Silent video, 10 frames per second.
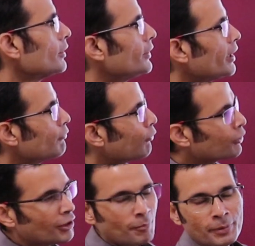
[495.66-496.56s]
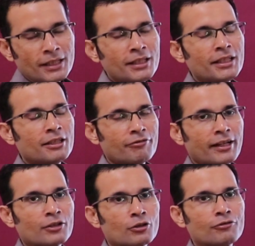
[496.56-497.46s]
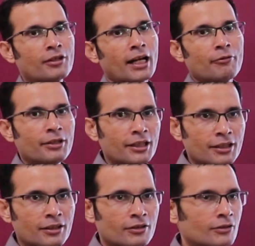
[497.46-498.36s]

there wouldn't be the effect of gravity.